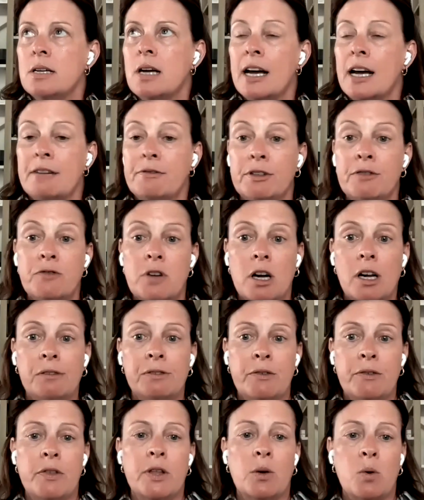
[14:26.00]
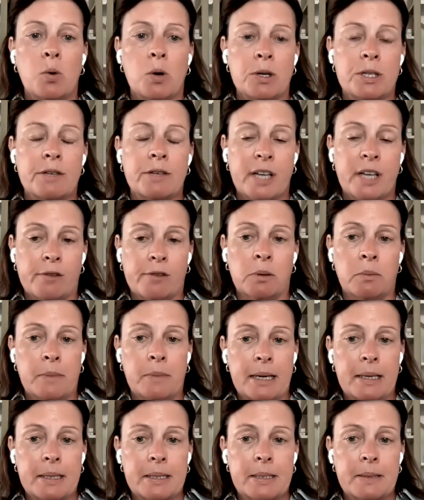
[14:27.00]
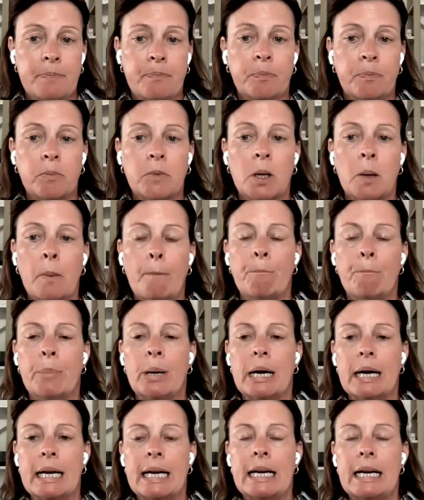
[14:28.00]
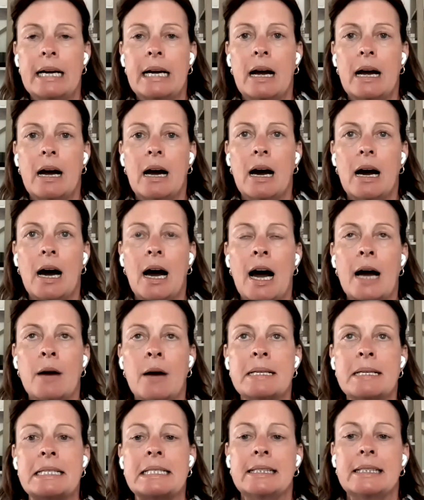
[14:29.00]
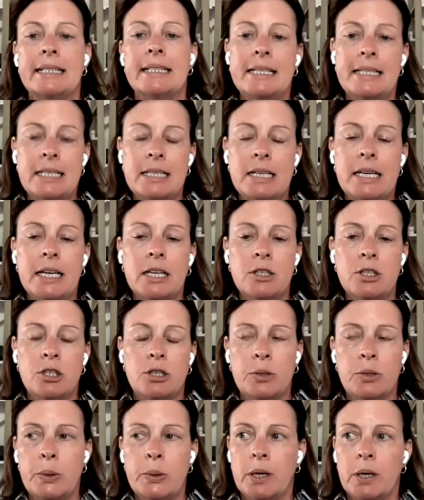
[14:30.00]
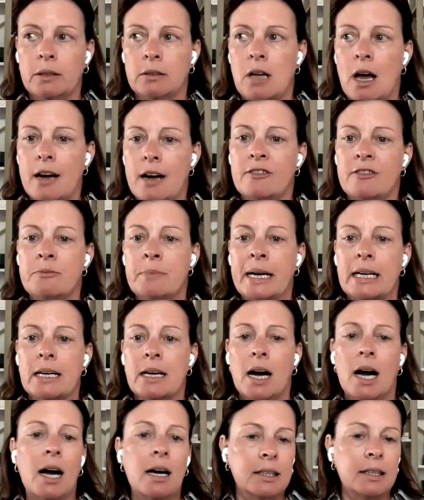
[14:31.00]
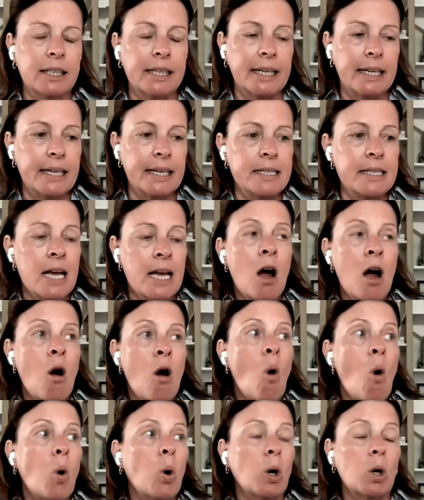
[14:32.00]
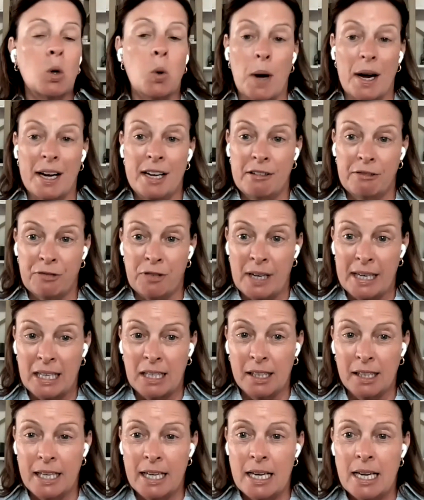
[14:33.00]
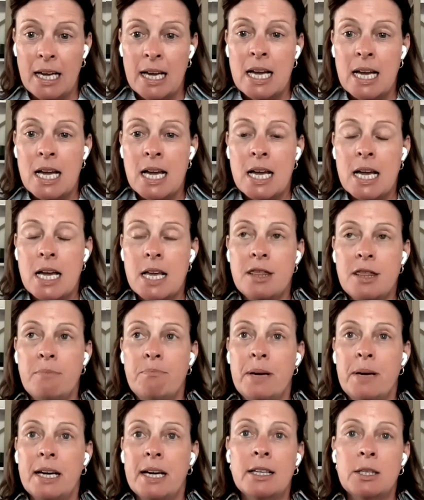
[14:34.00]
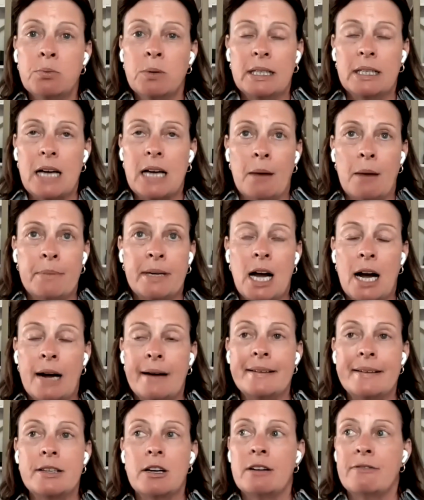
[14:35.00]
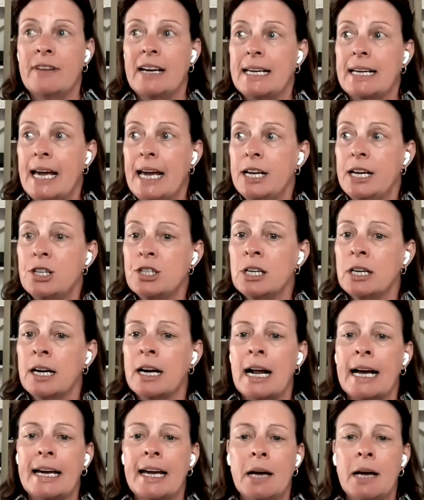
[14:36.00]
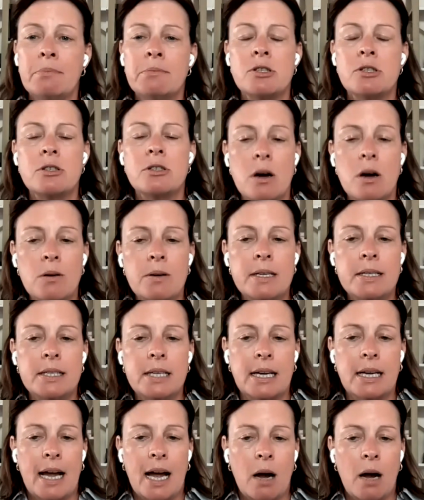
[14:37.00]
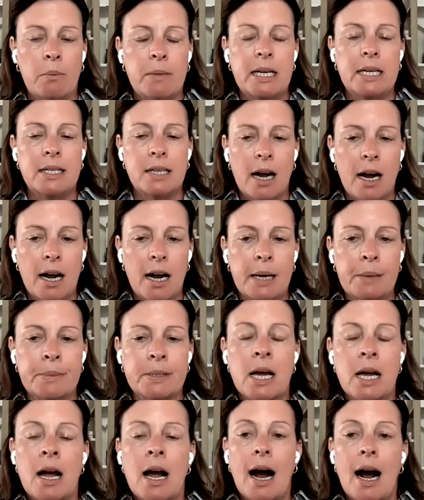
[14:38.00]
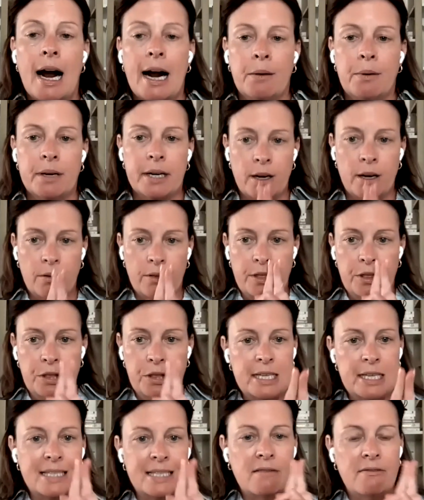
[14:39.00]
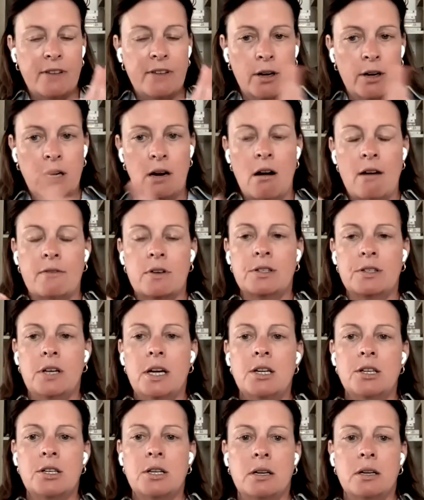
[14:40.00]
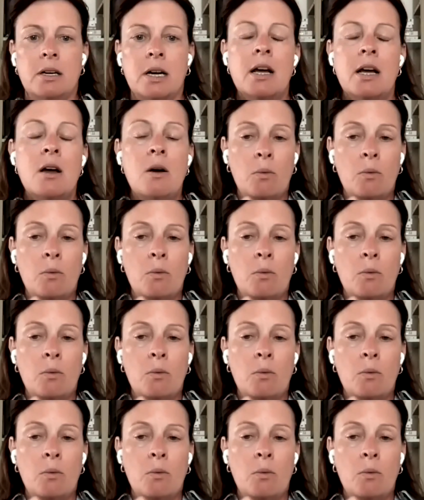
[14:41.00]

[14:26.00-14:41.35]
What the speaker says: kind of evolved over the course of several months, but I was listening to a lot of my colleagues, or quite frankly, the biggest one got me. I was on vacation and I kept noticing how many times I would hear this very conversation